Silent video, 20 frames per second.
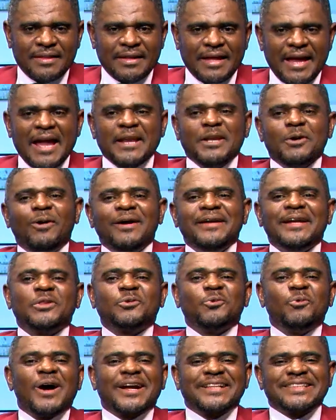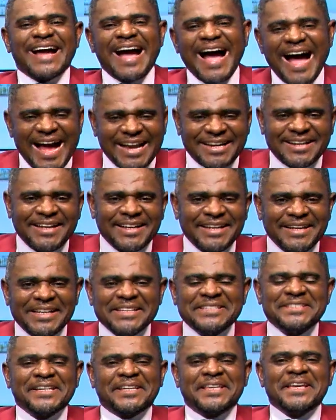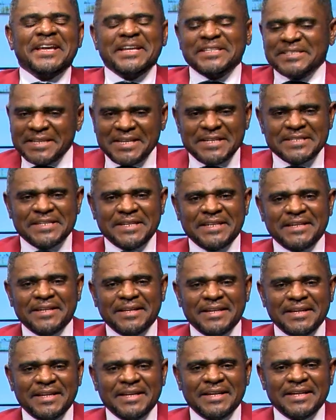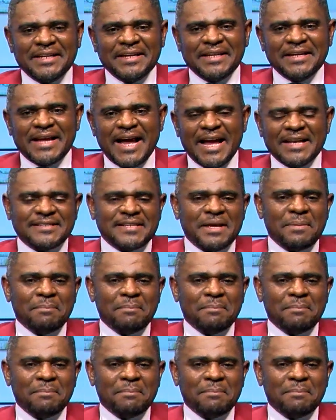and the one that worked hard is taking it easy. I say